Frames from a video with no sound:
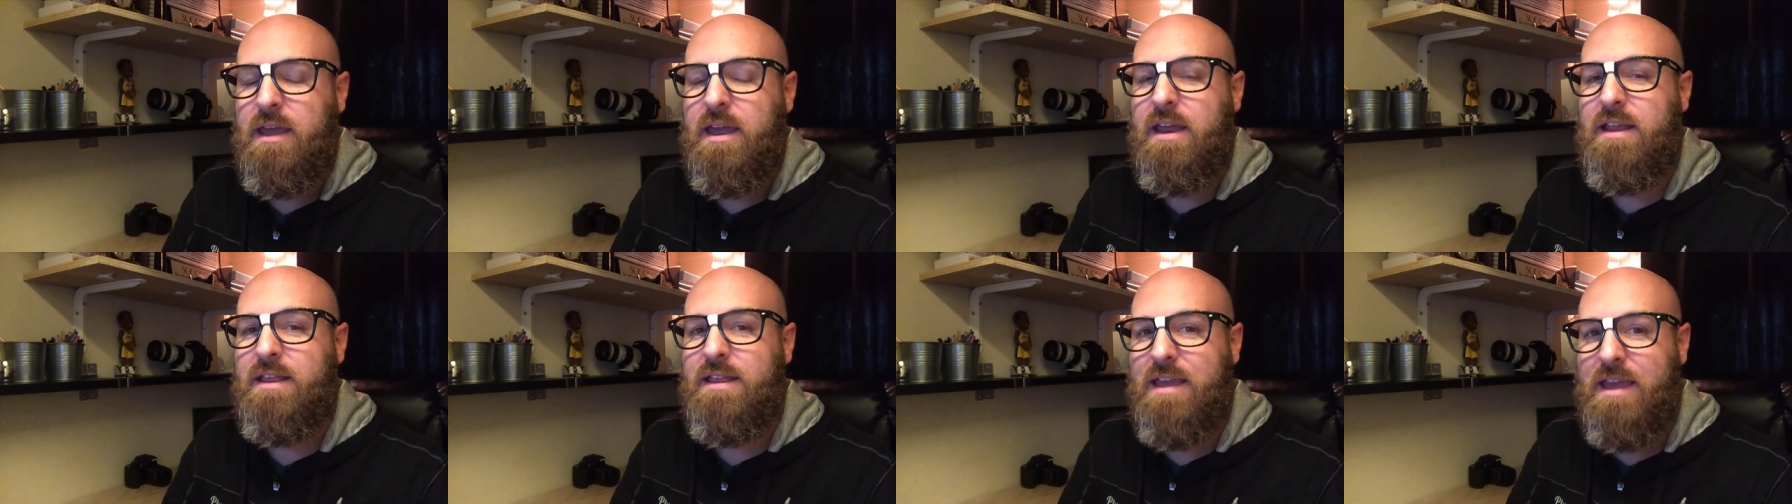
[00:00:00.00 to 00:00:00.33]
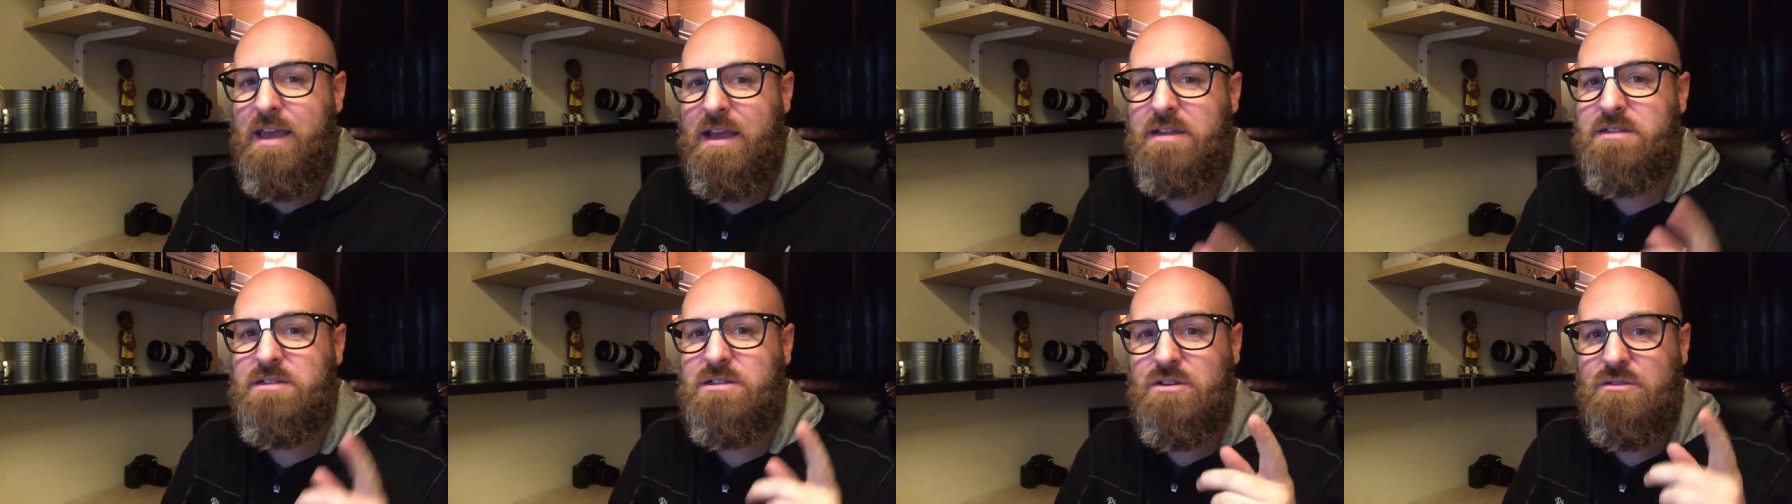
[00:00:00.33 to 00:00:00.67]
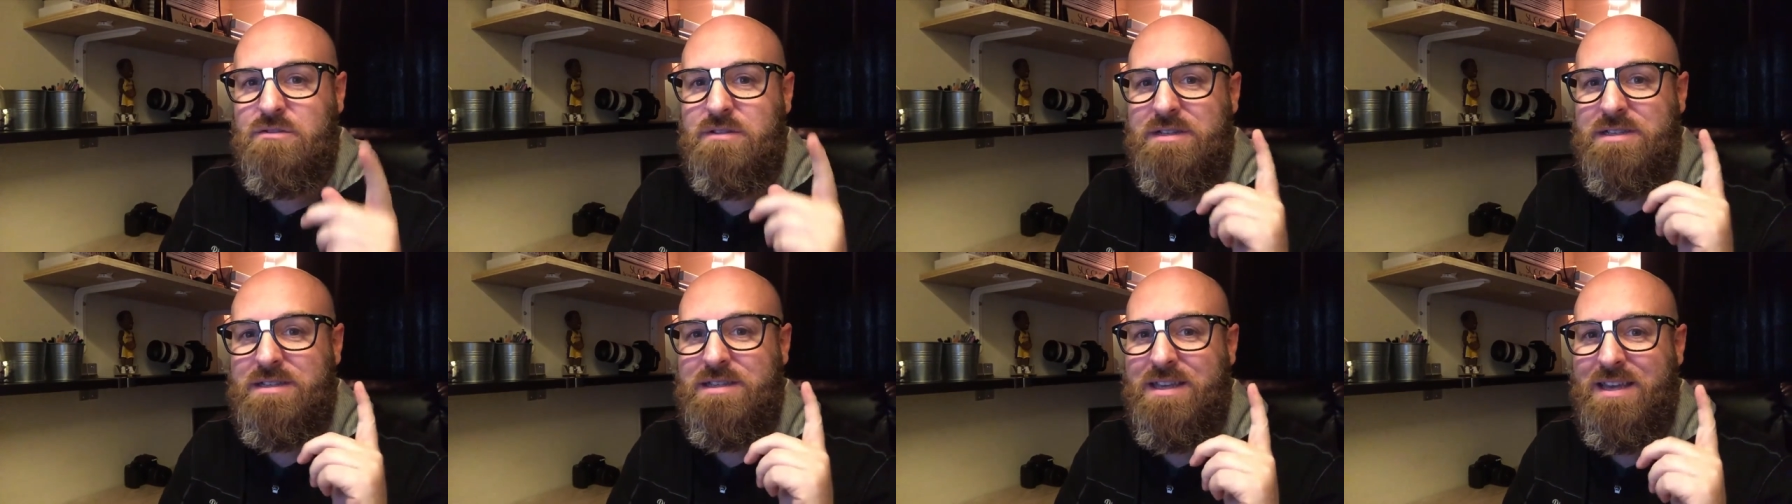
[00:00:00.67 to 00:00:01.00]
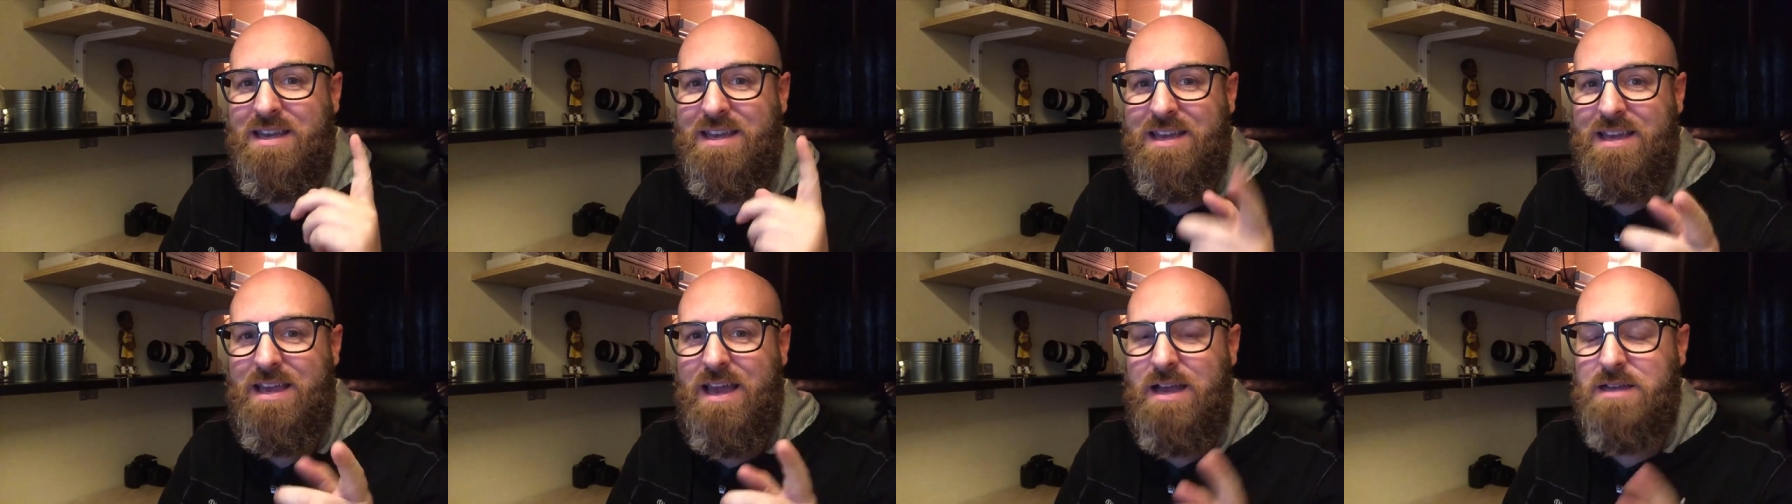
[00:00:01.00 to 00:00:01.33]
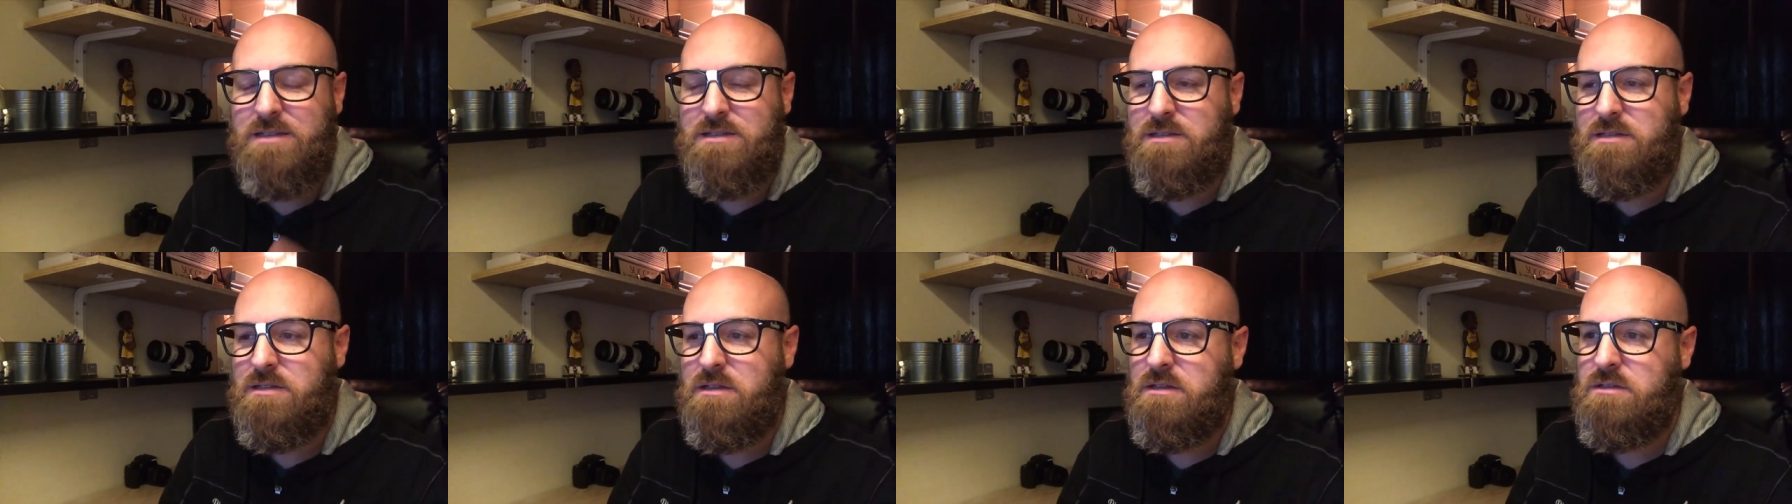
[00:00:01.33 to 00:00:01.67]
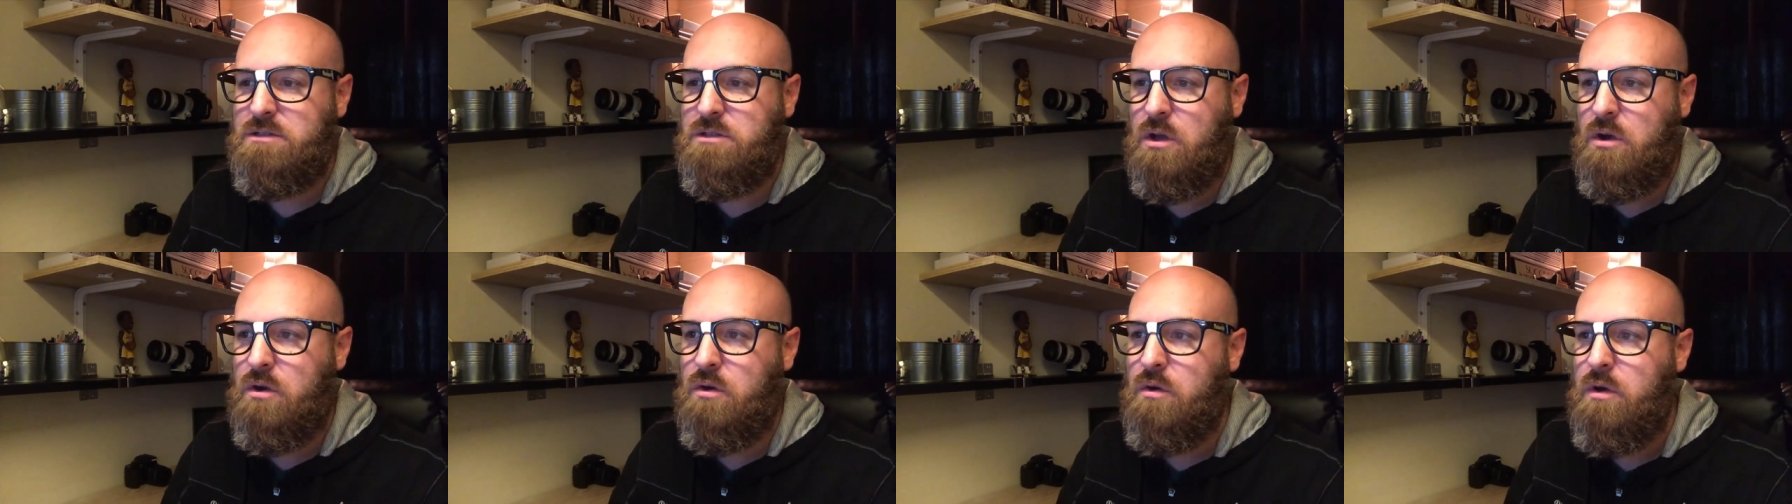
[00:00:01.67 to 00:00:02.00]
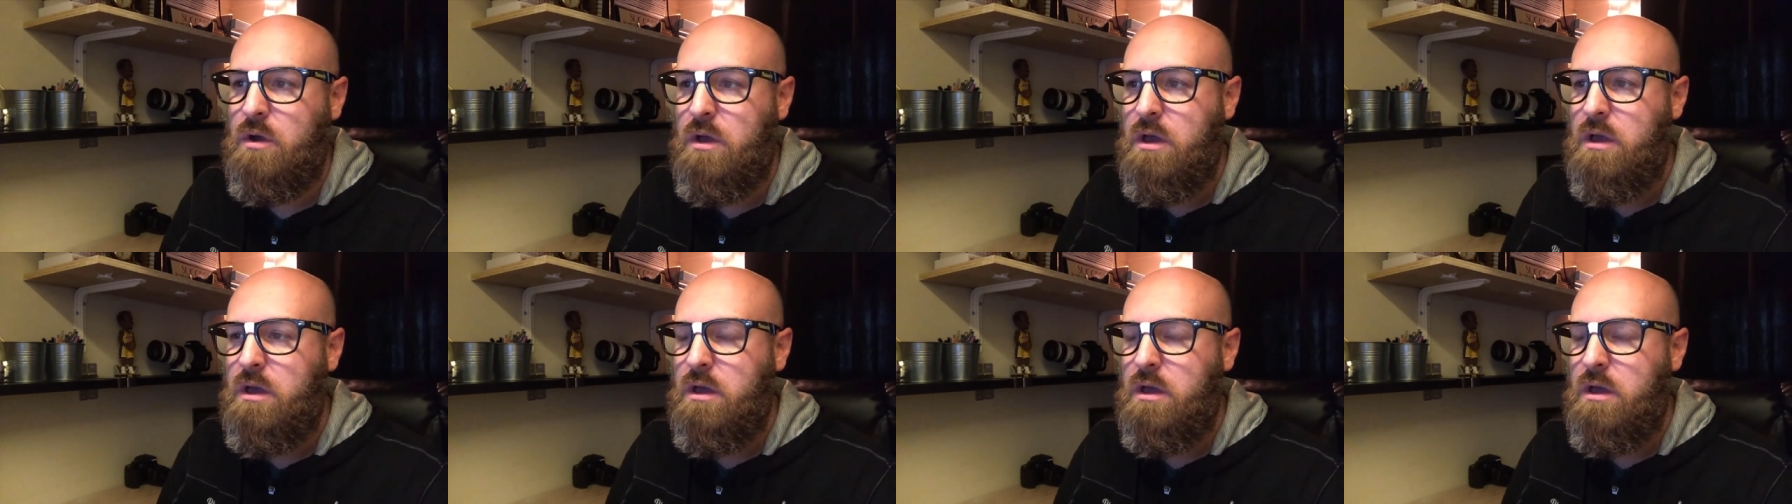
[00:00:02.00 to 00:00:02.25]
And the answer is yes. So